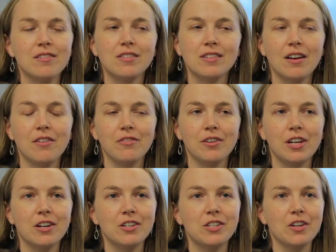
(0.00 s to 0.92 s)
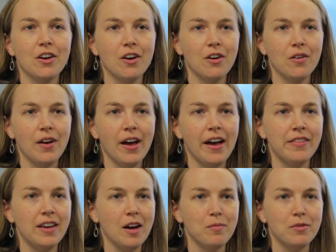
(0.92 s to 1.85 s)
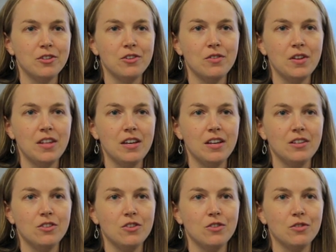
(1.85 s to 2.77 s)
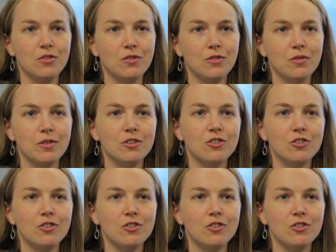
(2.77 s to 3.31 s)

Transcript: Several years ago, had the opportunity to